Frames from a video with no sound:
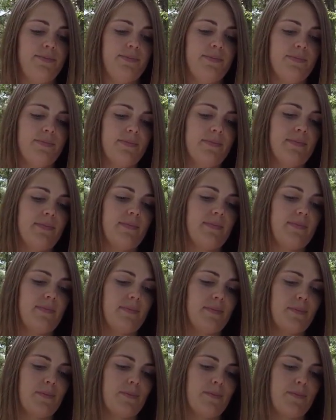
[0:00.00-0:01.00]

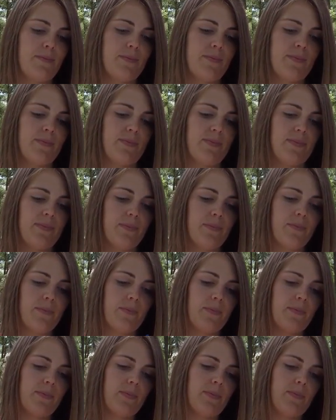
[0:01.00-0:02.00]

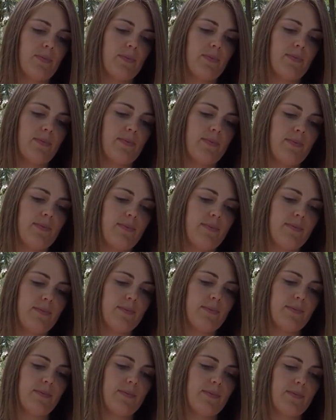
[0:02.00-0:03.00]

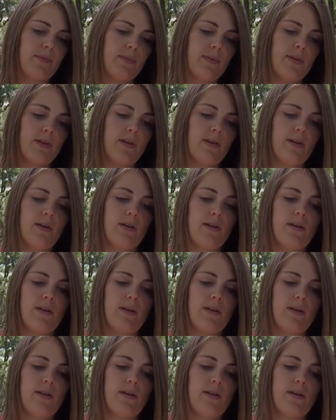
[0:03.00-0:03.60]
No one is speaking in this clip.